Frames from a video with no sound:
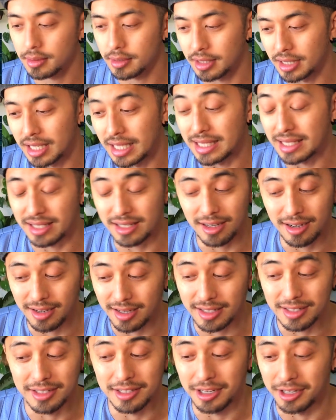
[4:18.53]
This song
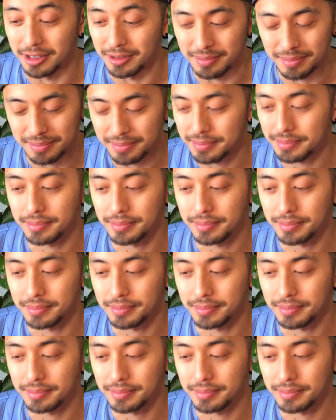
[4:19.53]
is dope.